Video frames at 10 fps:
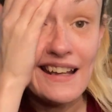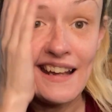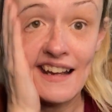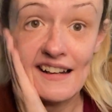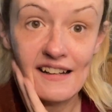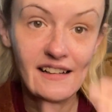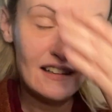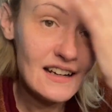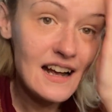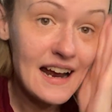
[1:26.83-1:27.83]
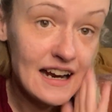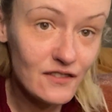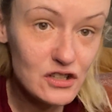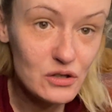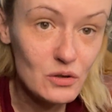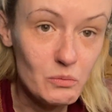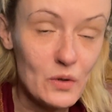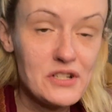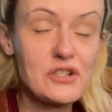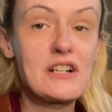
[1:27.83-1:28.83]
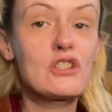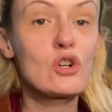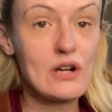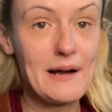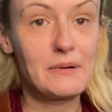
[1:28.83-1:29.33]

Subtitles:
and I have to moisturize the crap